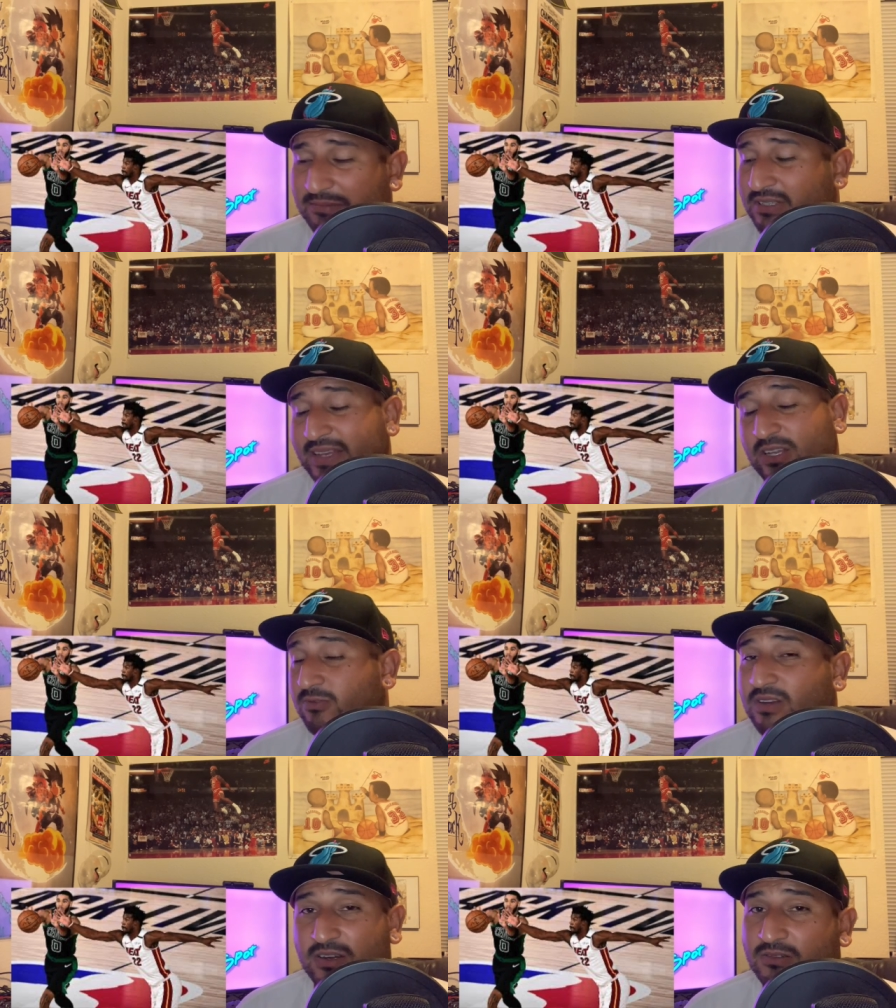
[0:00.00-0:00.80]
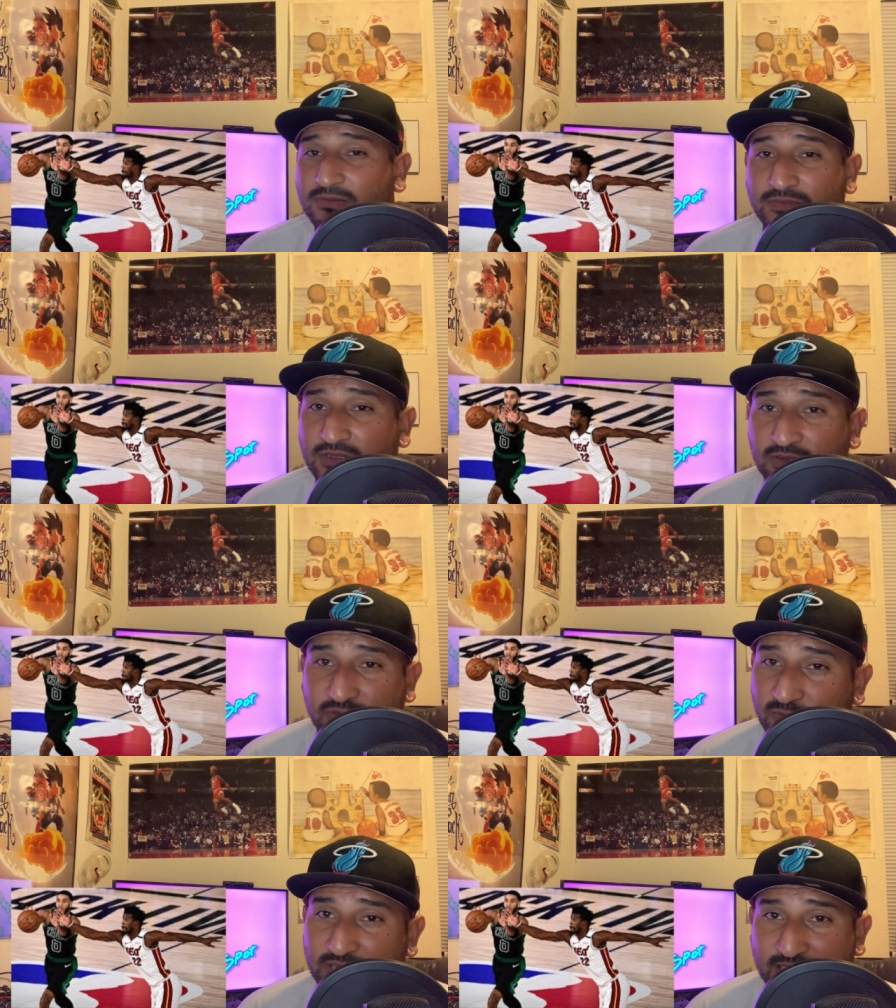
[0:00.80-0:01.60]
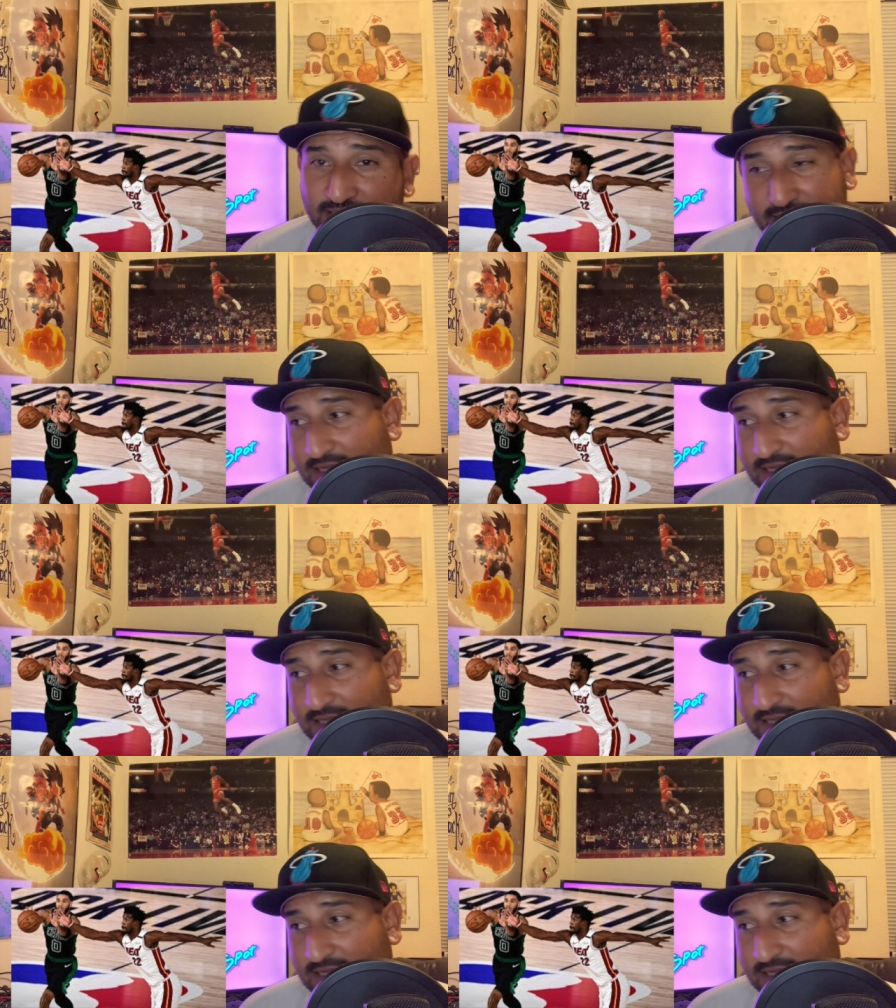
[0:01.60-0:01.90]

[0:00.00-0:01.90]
so I don't know who's winning.